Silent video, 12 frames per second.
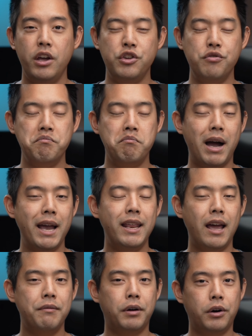you might
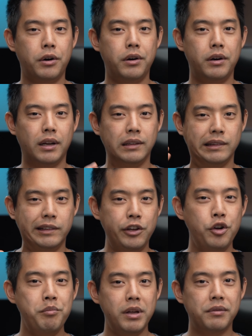have heard a
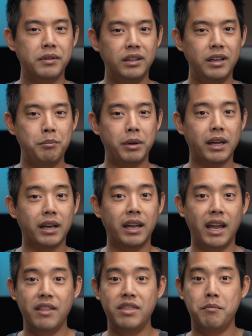little bit of
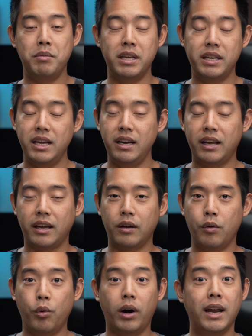clipping in the
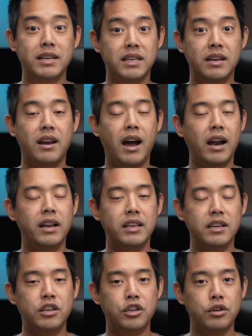beginning where I did not
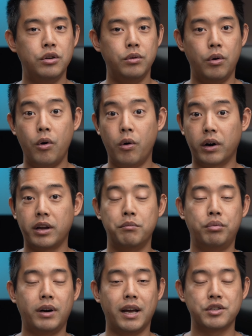EQ or
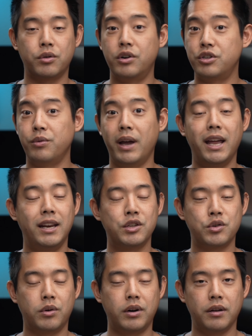compress or do any
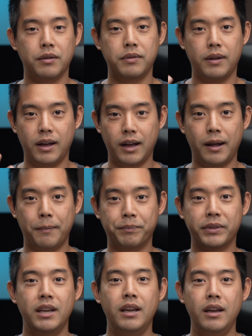sort of um,
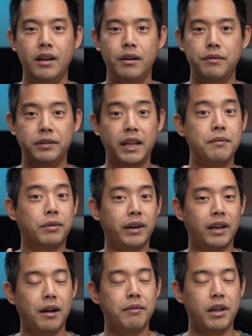
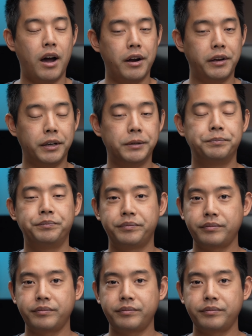flavoring of the audio.